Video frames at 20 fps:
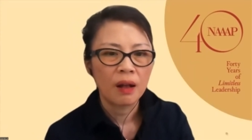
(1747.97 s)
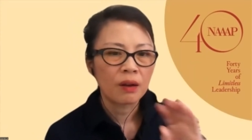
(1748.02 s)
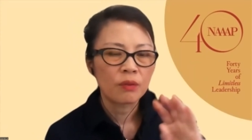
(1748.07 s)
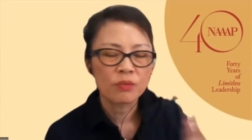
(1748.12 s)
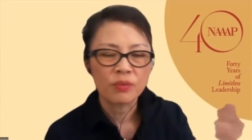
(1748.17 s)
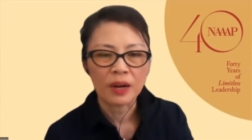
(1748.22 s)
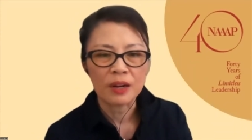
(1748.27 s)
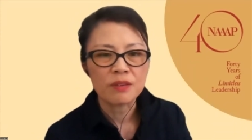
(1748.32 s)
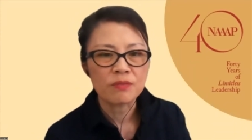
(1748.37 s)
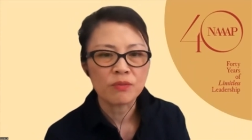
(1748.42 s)

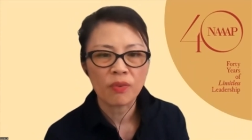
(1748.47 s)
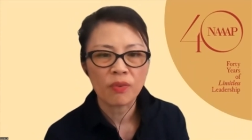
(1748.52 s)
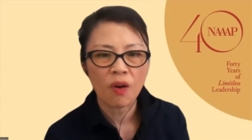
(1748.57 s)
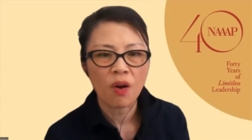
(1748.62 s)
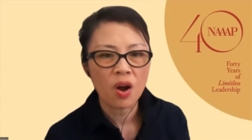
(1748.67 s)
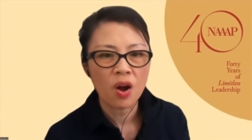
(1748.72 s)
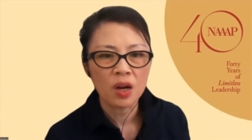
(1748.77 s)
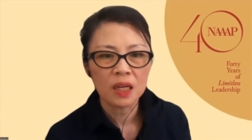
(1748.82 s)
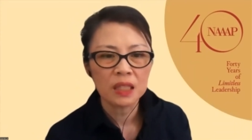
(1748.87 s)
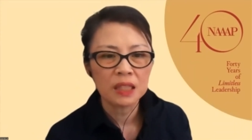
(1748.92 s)
Right and
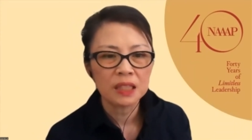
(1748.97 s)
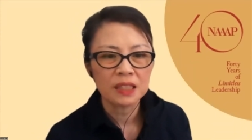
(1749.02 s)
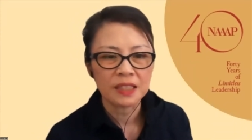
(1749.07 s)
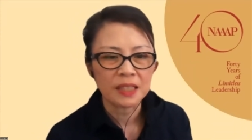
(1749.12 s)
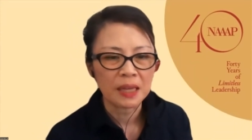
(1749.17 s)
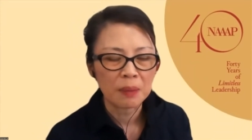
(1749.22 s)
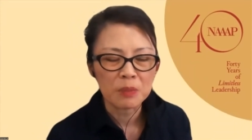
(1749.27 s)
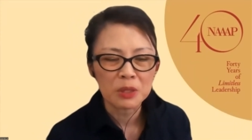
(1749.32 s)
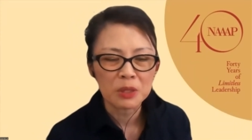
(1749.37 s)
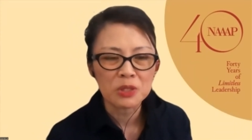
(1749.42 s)
wrong
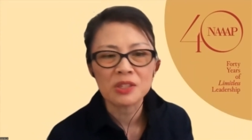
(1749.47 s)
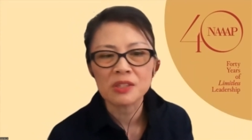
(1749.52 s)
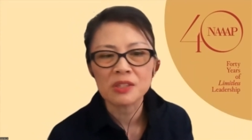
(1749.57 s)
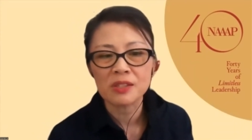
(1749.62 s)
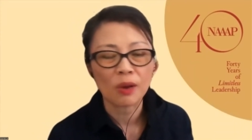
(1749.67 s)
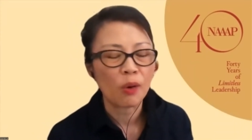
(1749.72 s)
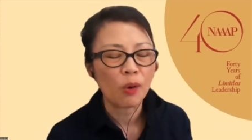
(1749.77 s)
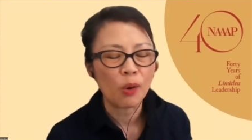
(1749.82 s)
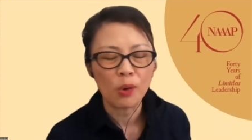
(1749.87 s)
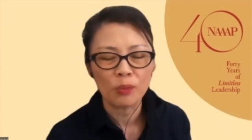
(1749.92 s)
damages
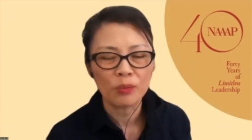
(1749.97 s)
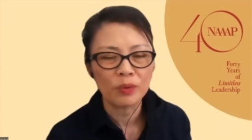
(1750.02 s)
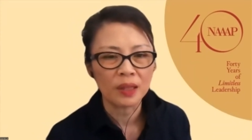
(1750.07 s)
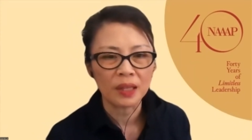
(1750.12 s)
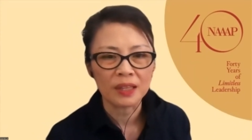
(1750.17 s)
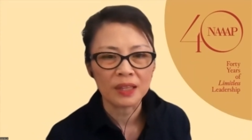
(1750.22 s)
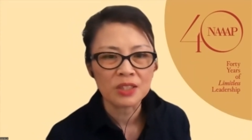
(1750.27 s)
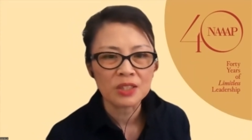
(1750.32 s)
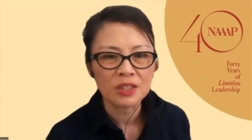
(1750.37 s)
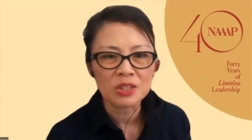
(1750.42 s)
all
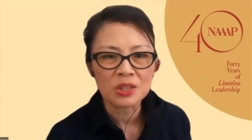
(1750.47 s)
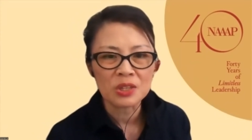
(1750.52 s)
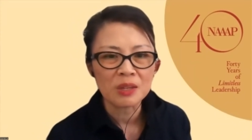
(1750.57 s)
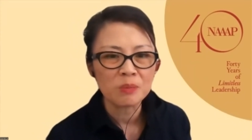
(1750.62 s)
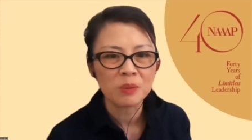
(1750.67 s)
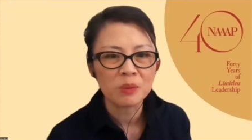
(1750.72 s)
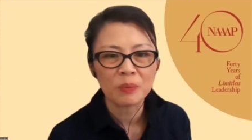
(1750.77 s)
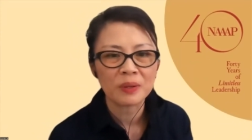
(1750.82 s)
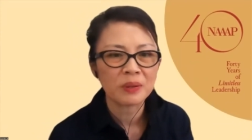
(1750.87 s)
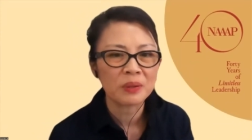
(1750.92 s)

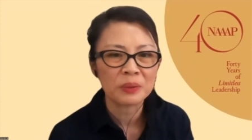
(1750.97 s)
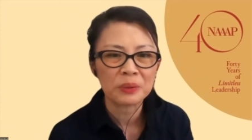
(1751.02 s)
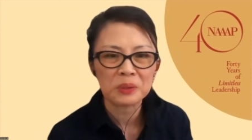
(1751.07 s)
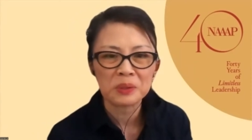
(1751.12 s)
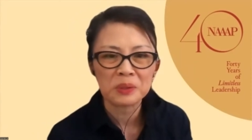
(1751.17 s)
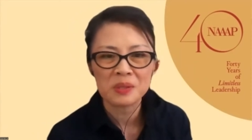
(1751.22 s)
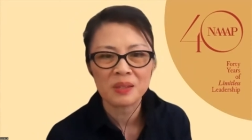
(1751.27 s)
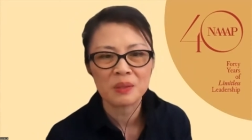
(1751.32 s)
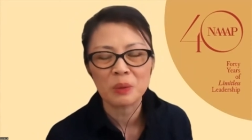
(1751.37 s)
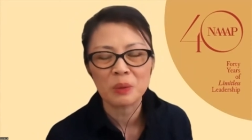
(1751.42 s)
relationships, whether
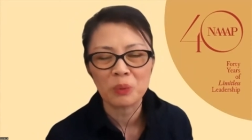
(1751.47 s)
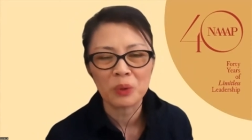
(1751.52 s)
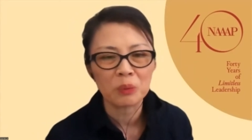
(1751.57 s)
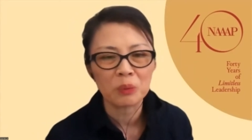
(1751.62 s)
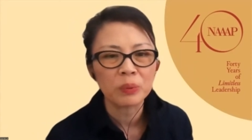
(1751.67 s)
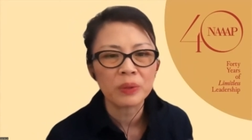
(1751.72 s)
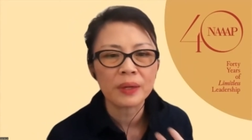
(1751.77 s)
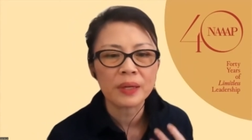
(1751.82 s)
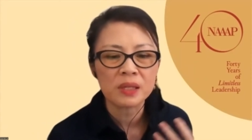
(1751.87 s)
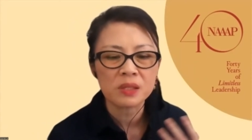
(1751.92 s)
it's in the
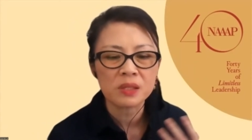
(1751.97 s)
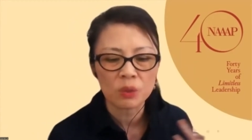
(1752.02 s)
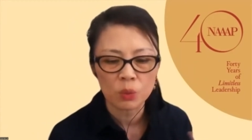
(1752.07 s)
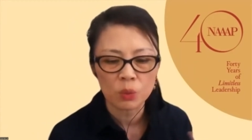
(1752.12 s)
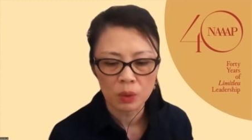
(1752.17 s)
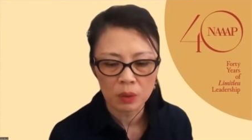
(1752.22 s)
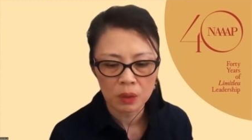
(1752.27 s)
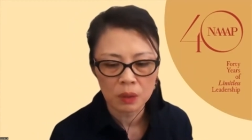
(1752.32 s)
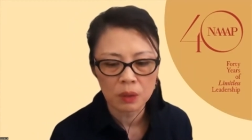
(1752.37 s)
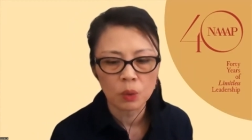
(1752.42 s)
workplace
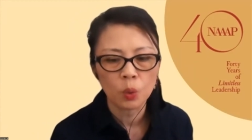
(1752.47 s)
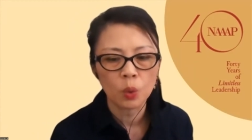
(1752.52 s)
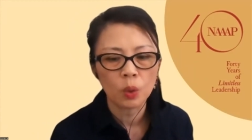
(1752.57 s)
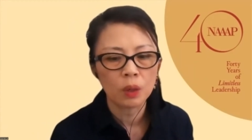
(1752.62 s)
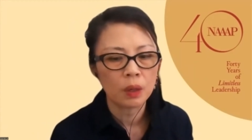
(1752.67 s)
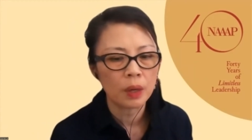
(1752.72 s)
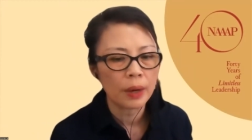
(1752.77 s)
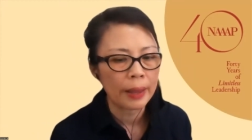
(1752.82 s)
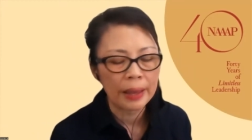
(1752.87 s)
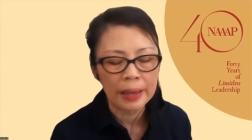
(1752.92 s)

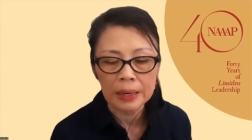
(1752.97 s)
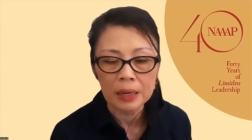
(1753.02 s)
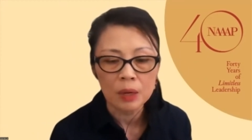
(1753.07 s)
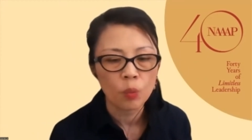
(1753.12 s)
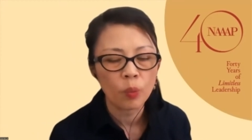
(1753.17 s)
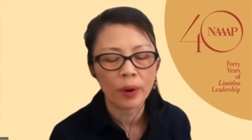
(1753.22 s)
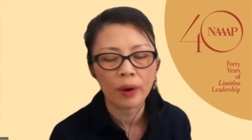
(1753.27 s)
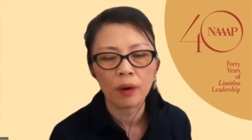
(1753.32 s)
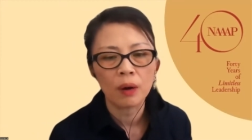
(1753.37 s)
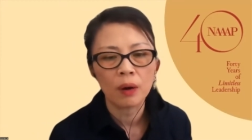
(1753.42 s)
or
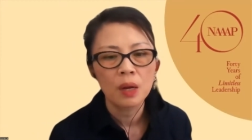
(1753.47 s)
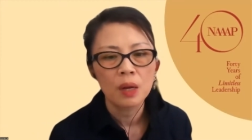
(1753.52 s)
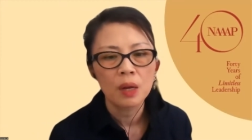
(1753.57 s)
anywhere.